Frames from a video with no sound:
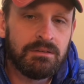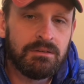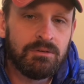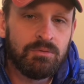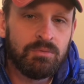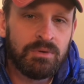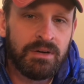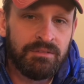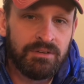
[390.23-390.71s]

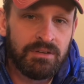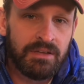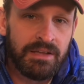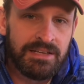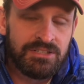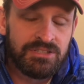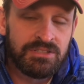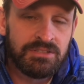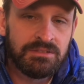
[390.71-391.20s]

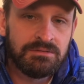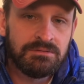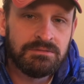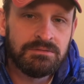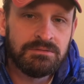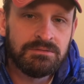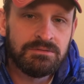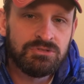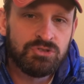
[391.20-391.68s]
Revelation
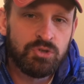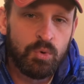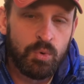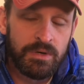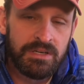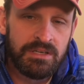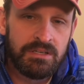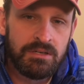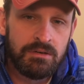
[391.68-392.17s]

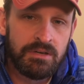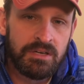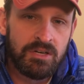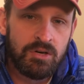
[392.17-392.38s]
20 degree